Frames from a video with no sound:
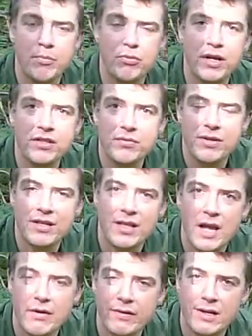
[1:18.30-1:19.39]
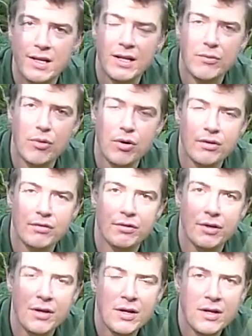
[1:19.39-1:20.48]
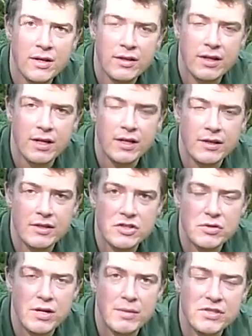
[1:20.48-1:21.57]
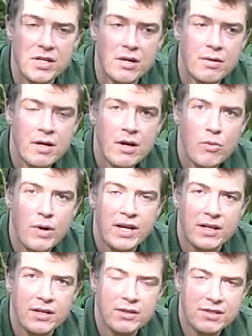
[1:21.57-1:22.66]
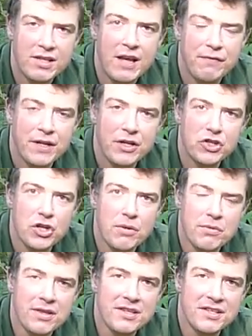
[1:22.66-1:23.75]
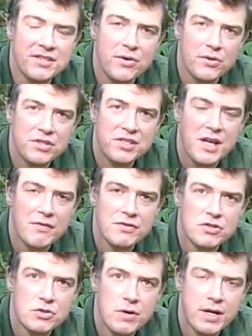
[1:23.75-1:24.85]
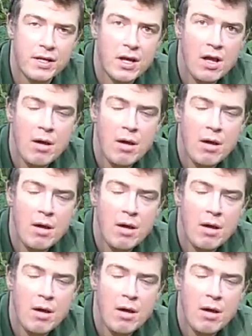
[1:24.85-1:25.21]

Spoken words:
prints where the deer have clearly walked through the stream. So we can safely assume that this is not safe to drink.